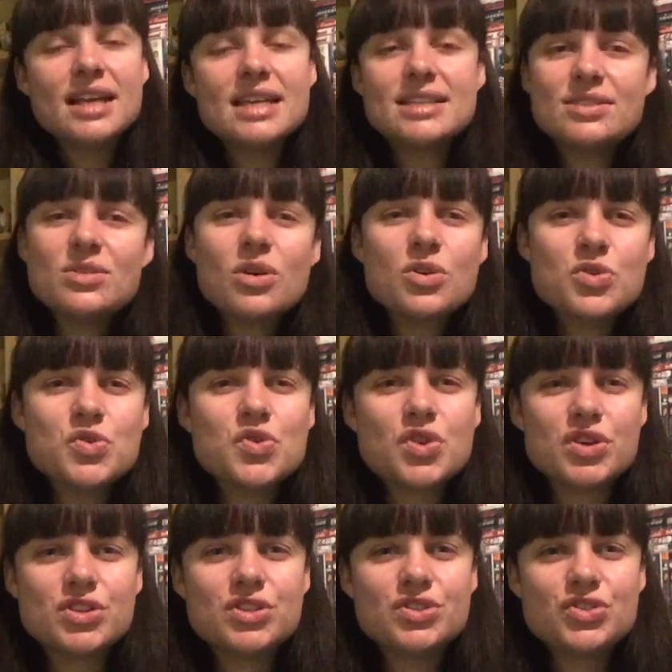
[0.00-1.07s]
It's not
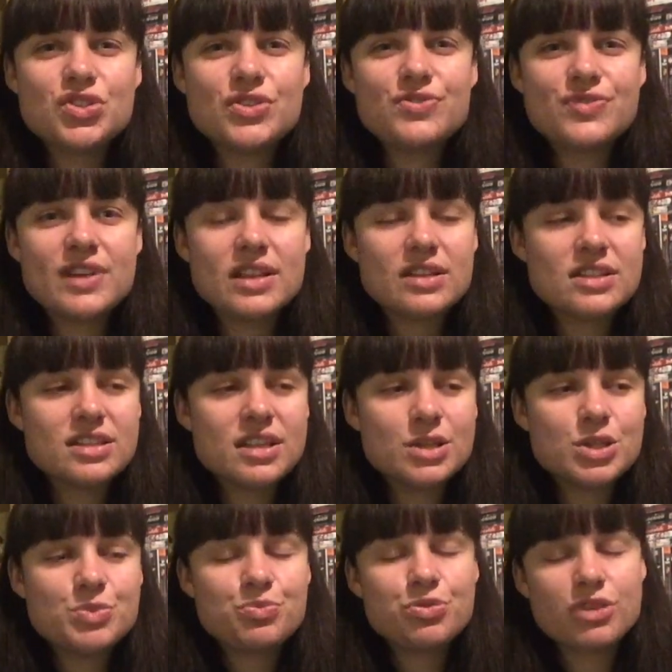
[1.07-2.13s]
good to feel
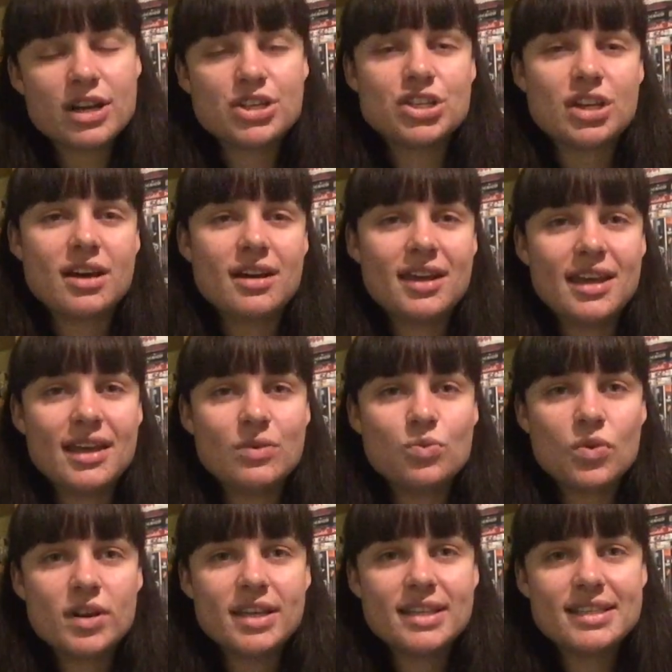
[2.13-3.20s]
such pressure in
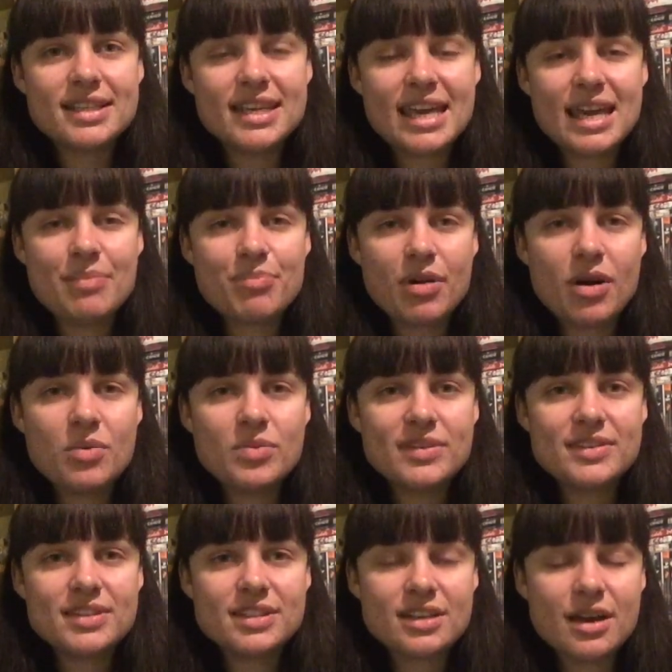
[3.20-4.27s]
wanting to keep up
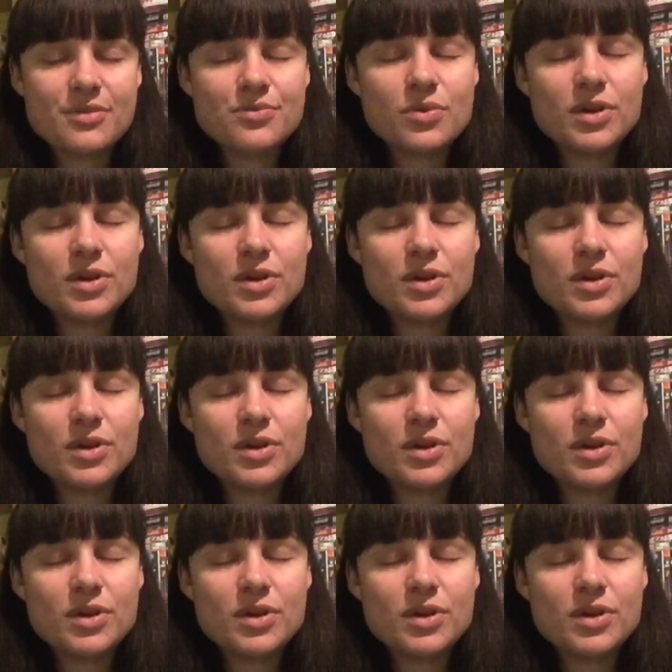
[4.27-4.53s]
with stuff,